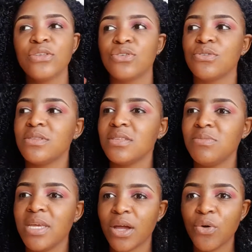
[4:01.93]
So this is
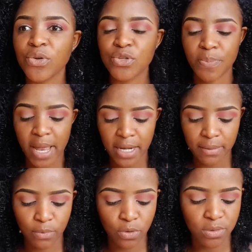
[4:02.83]
me. I go into
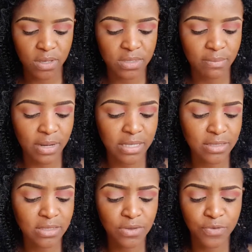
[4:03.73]
panic mode because I'm like,
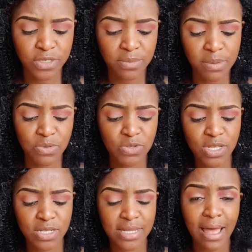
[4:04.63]
this is the first time I'm
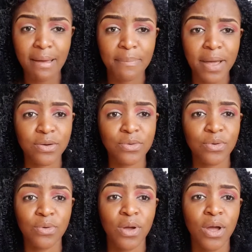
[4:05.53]
using this app. I don't
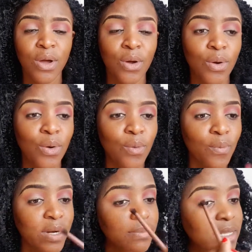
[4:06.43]
know,
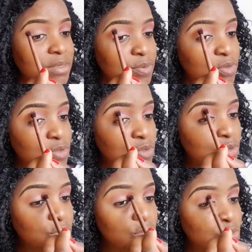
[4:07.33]
what am I supposed to
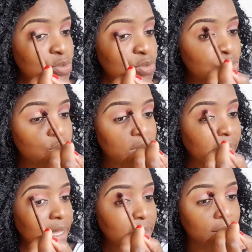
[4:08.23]
do?
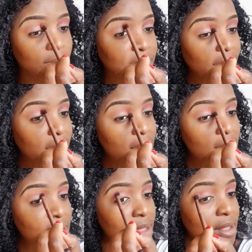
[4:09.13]
Like, the
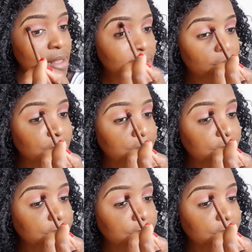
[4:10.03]
hell?